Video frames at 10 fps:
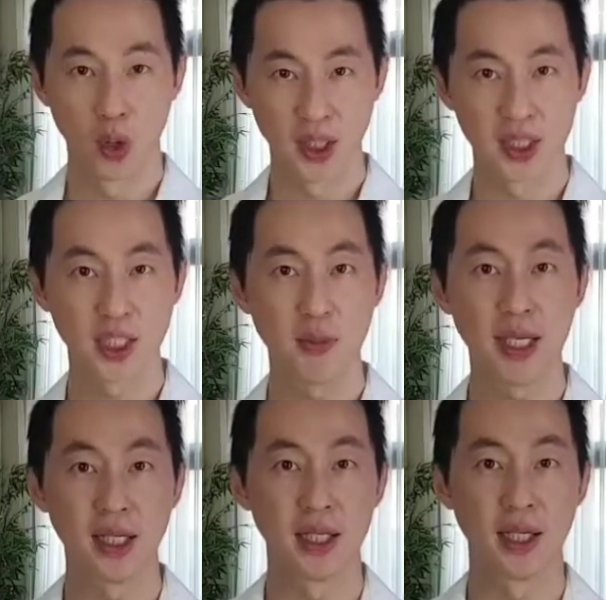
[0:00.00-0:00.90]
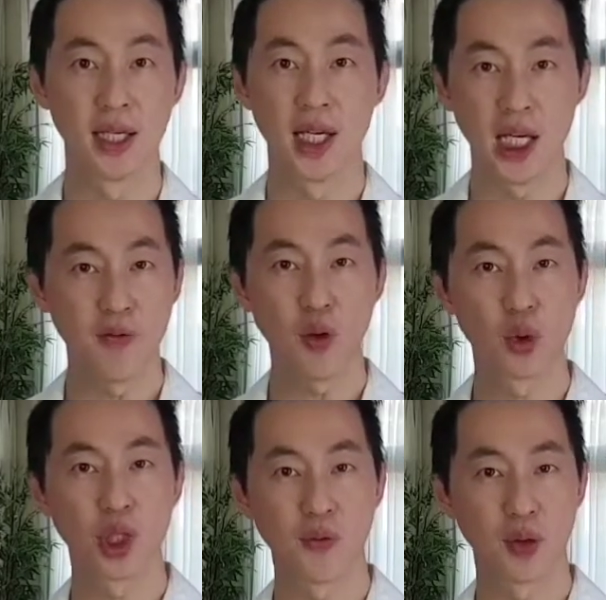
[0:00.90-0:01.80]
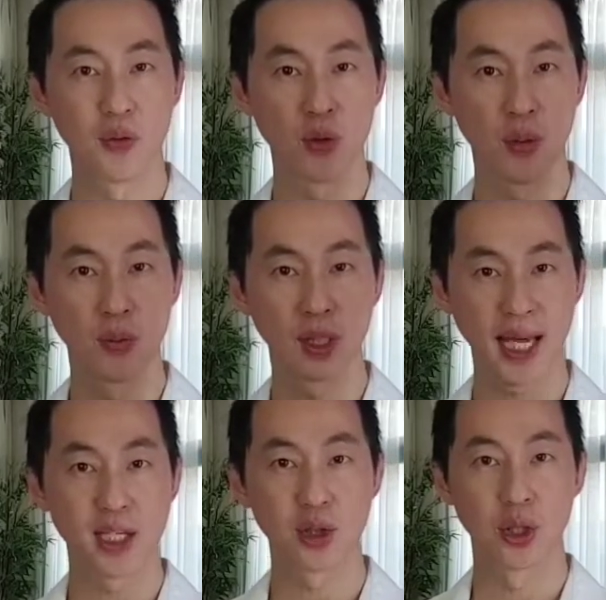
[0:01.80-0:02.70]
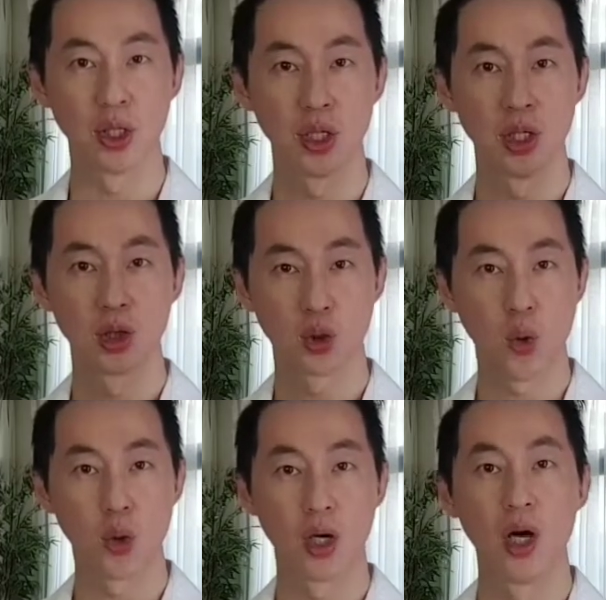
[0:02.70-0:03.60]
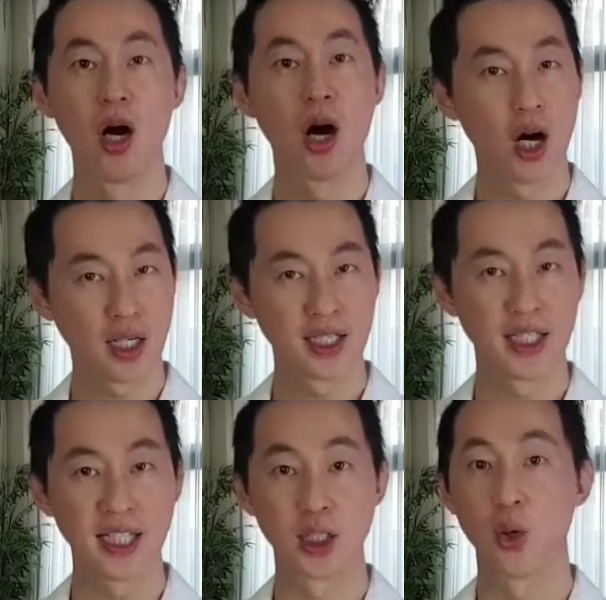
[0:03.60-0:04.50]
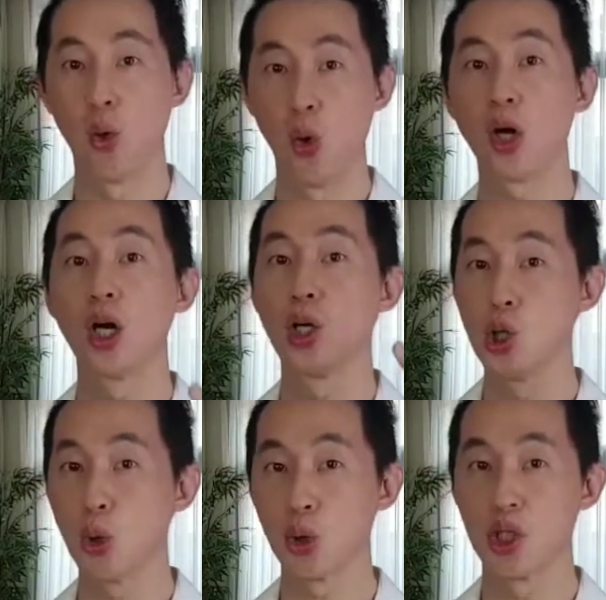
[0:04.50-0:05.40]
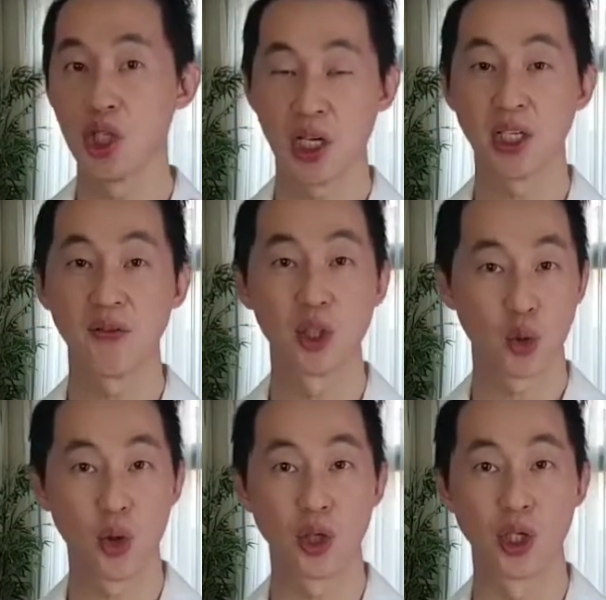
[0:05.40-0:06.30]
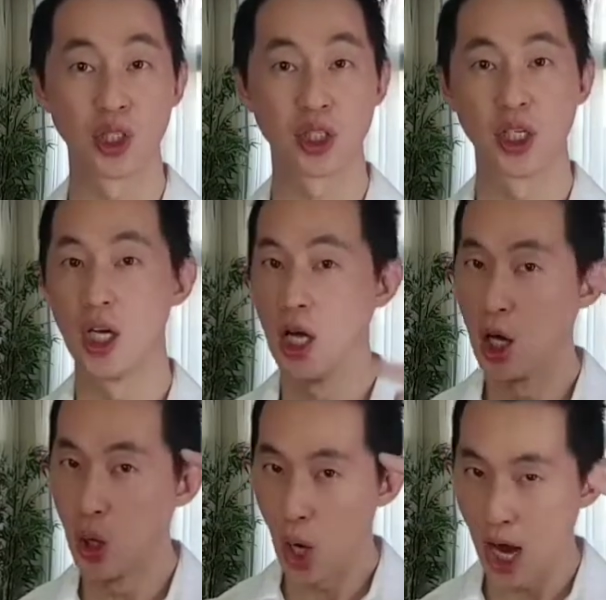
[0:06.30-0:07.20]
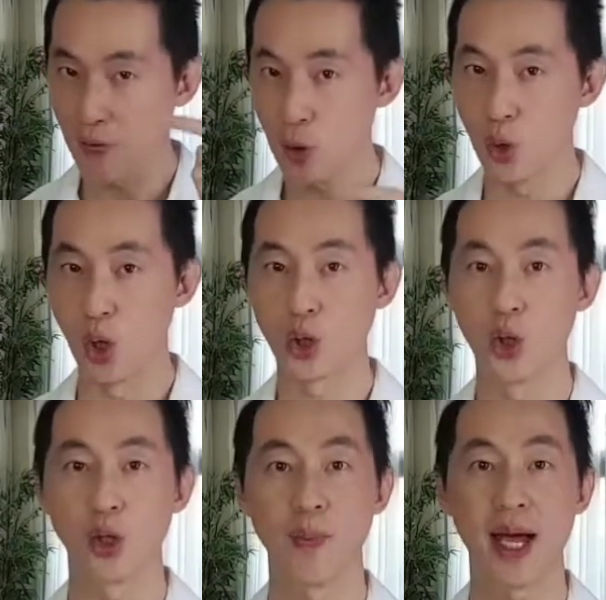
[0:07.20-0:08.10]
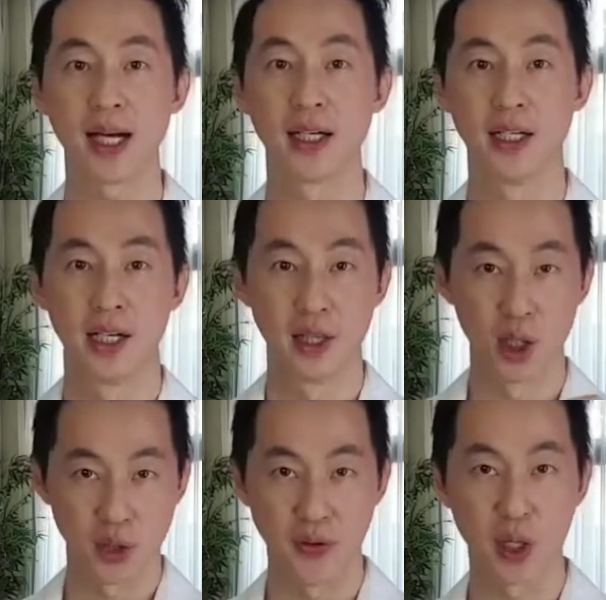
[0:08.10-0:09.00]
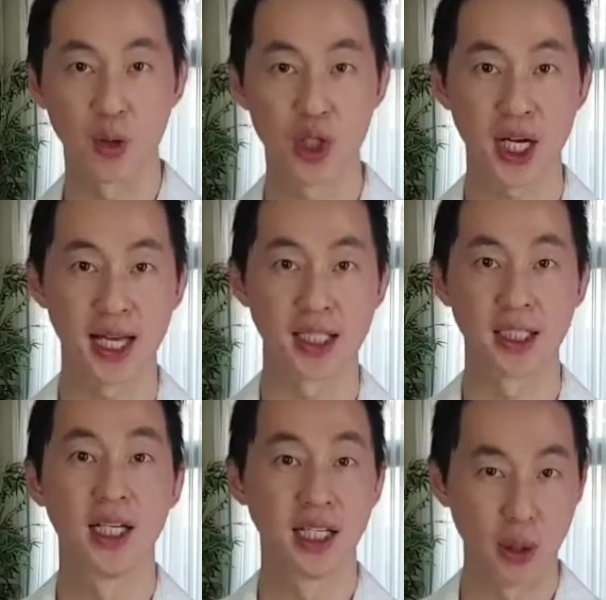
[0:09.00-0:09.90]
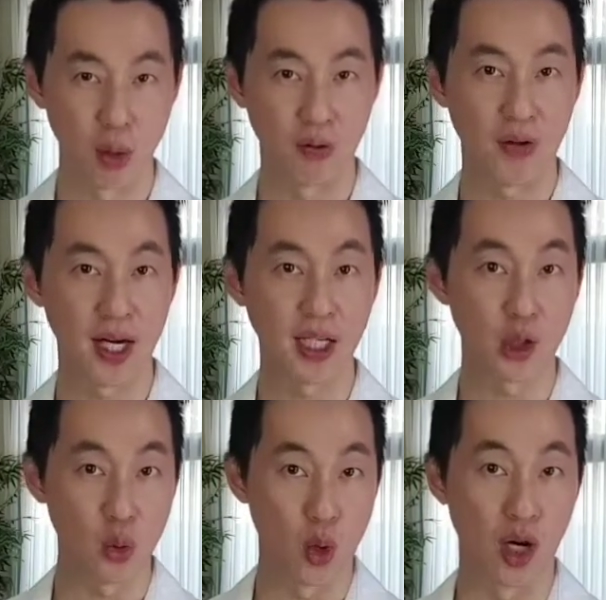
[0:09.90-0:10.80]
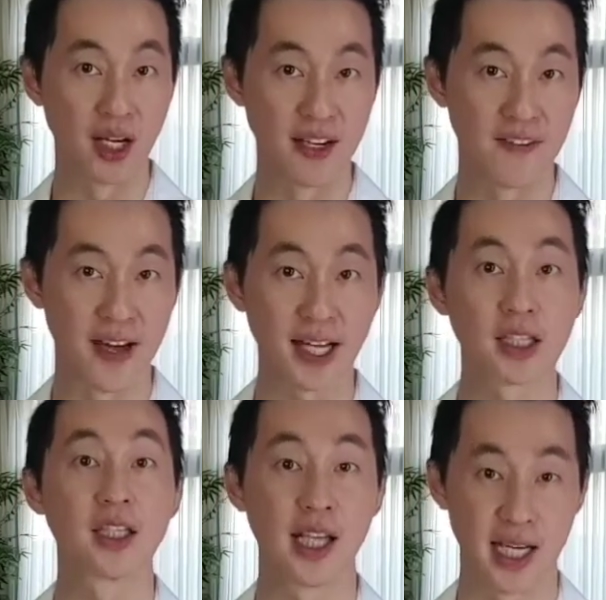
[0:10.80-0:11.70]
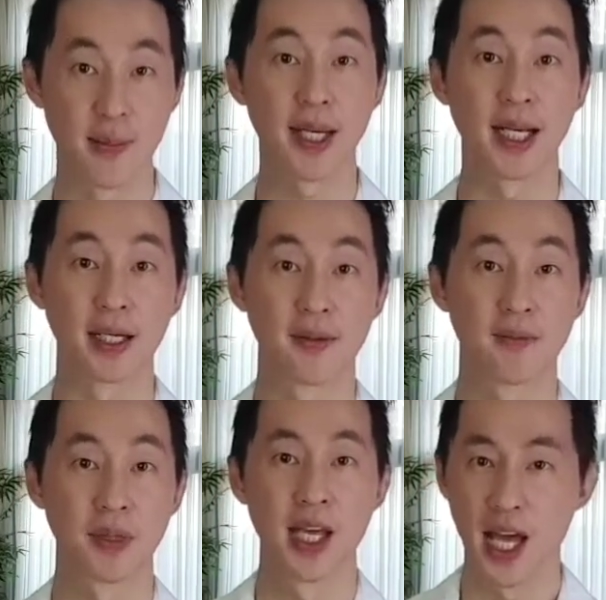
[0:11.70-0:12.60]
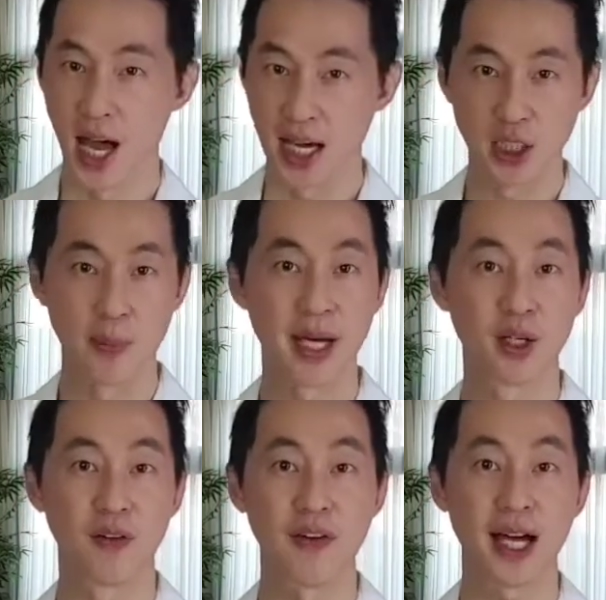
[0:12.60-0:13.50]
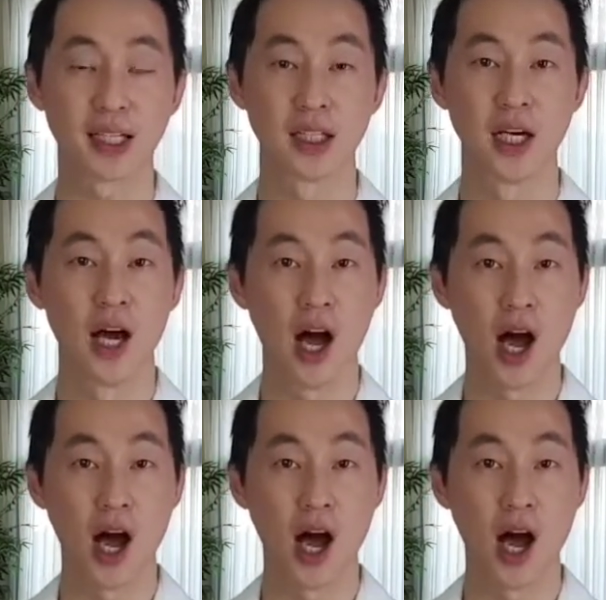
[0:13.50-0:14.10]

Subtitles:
What does this mean? If you suffered from cancer, stroke, heart disease, or neurodegenerative disorders, have your doctor look back. There's a very good chance they will find you are in fact diabetic. As a matter of fact,